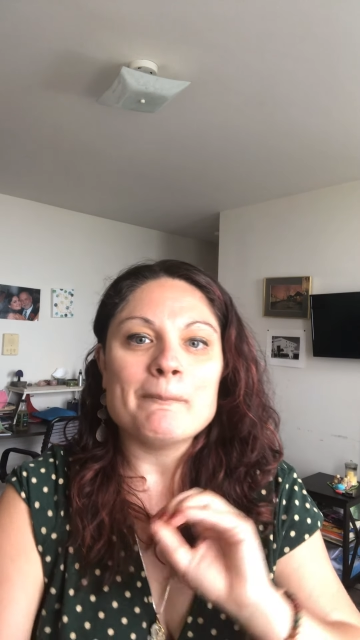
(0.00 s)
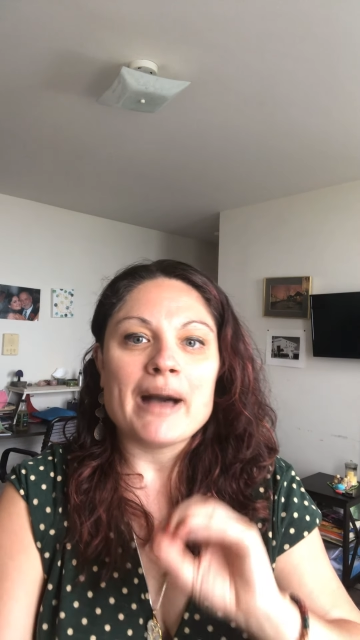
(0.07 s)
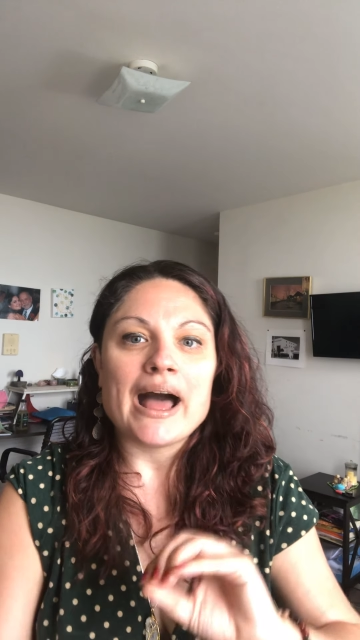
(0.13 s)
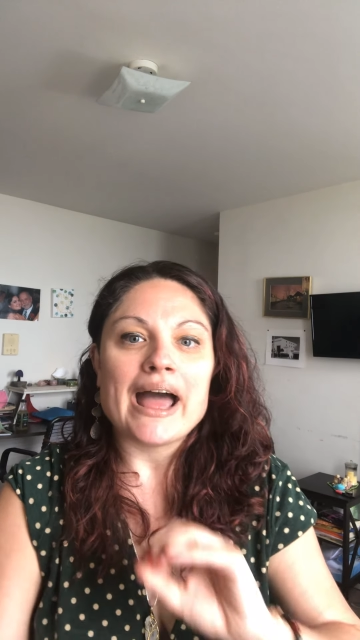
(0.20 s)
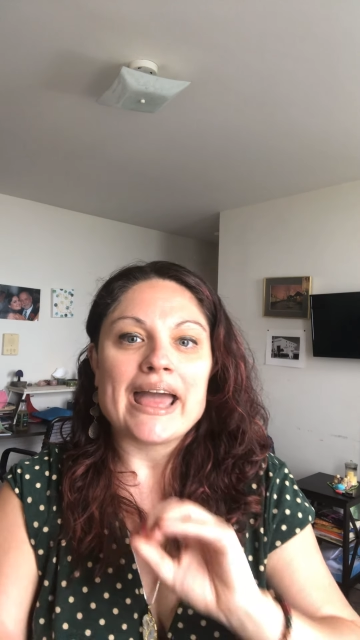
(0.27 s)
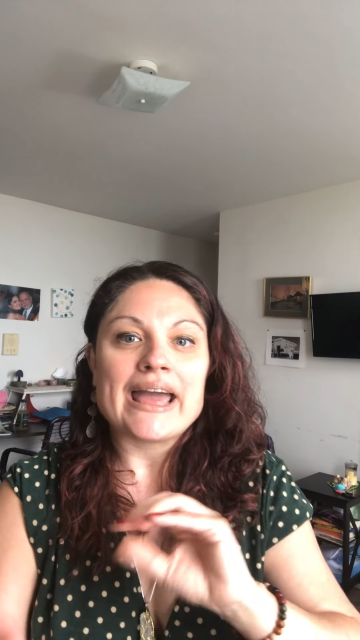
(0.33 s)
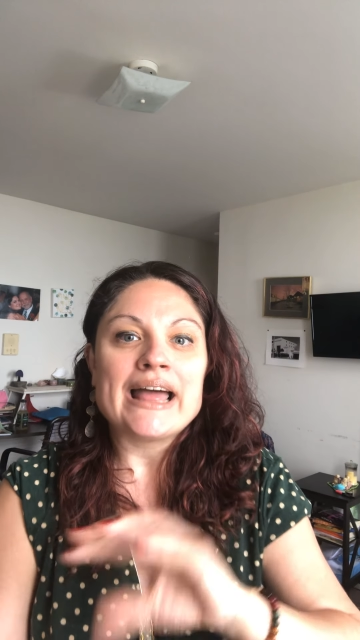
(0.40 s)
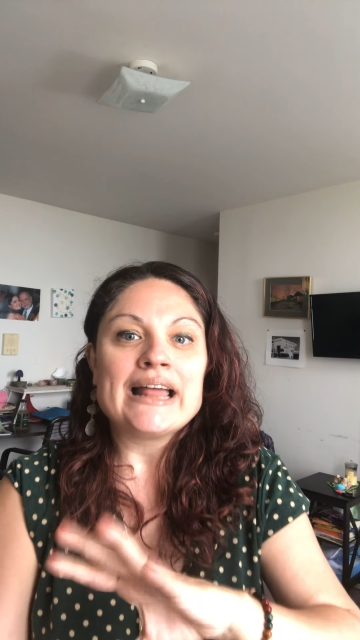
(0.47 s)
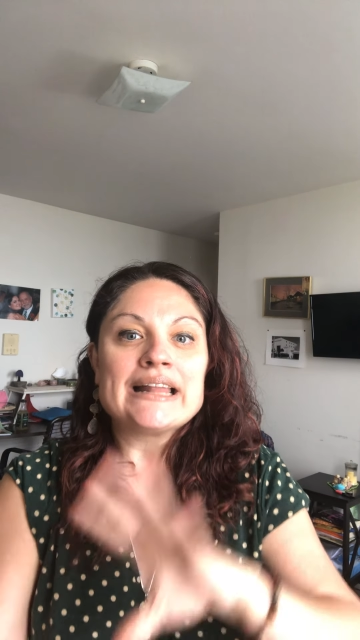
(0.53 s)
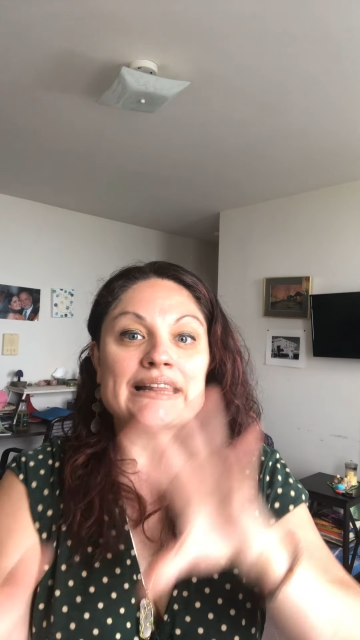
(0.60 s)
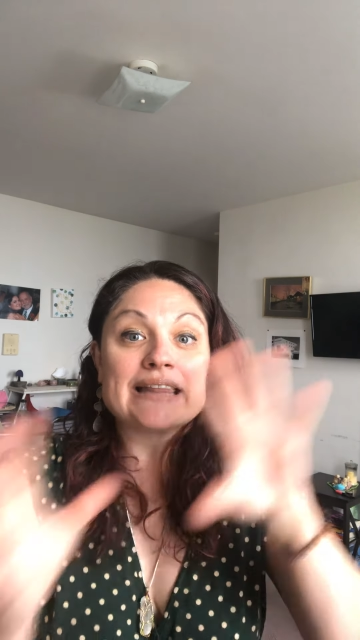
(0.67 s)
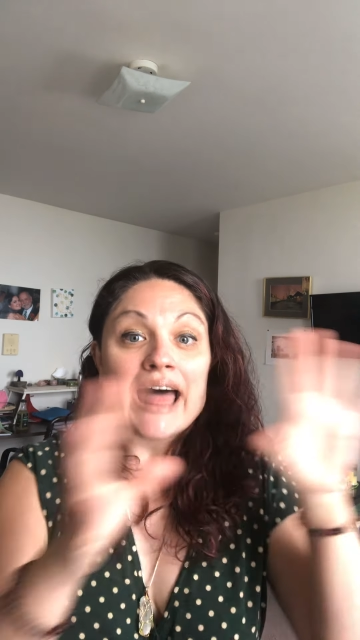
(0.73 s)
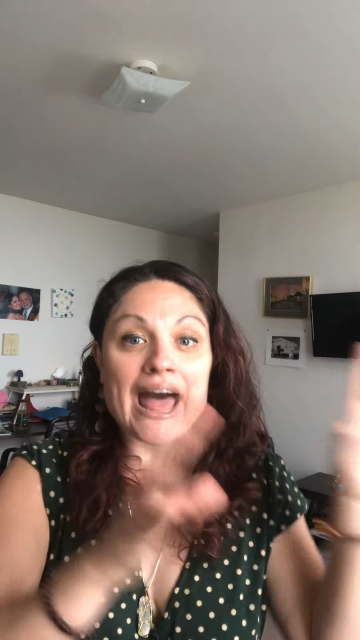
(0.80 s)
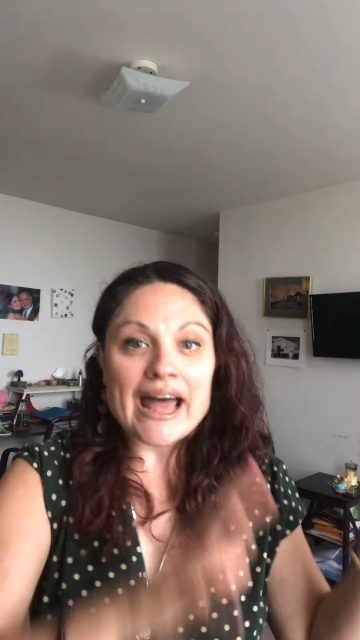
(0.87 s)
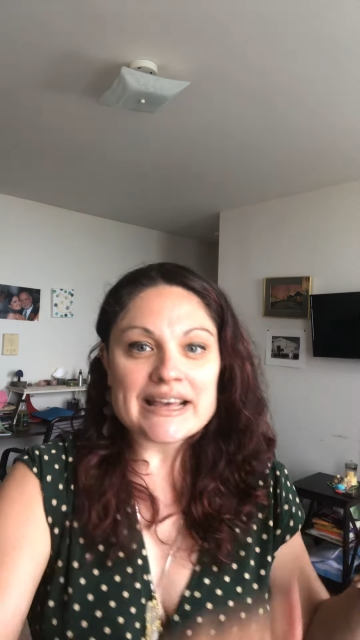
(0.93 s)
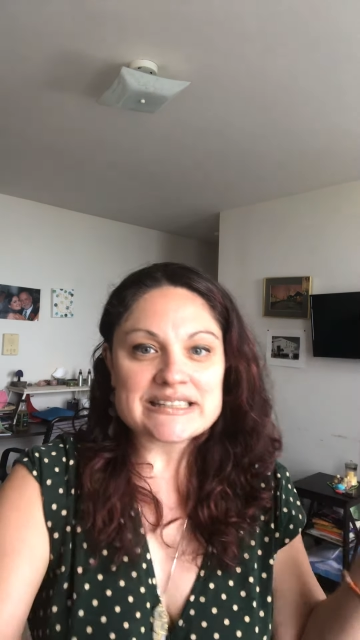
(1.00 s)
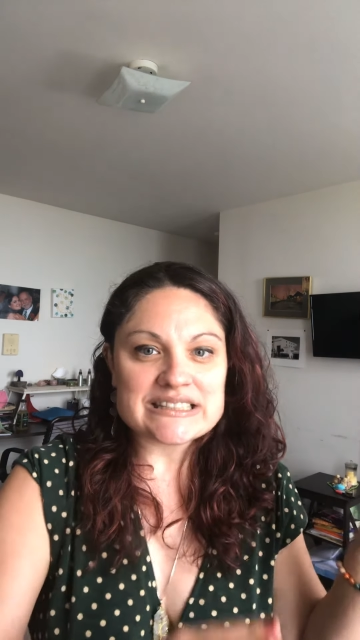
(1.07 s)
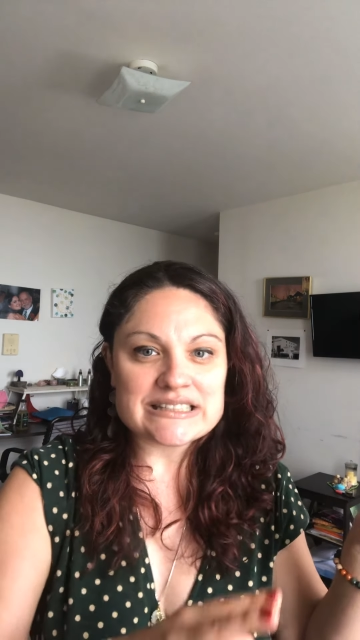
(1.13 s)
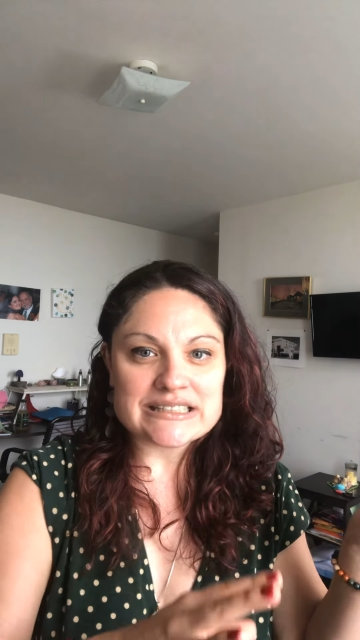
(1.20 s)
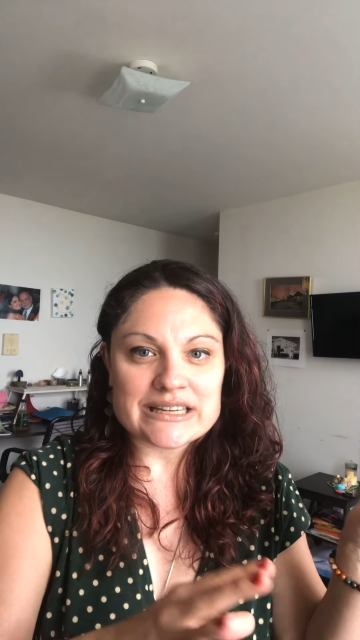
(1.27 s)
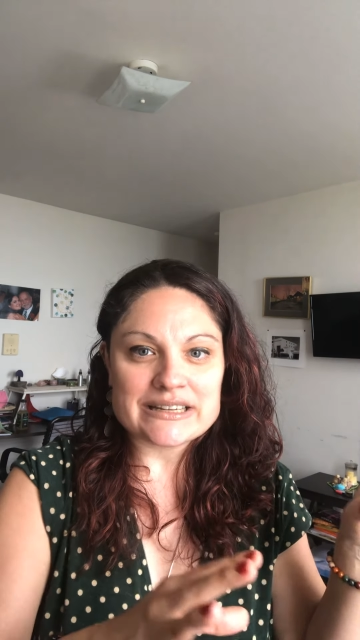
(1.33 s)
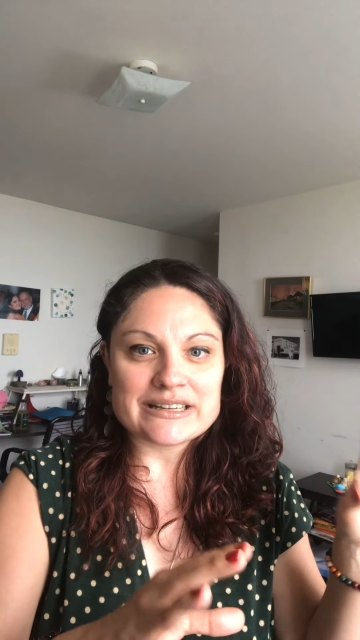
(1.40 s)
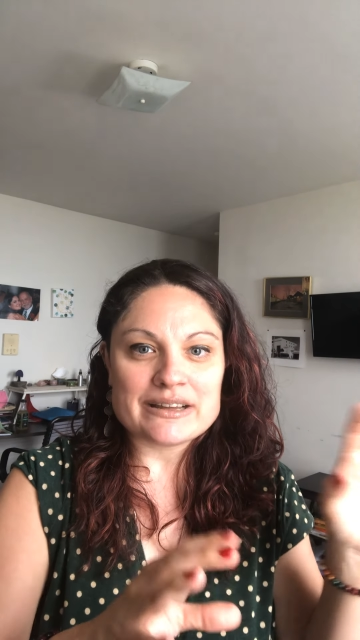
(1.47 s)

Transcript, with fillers: my last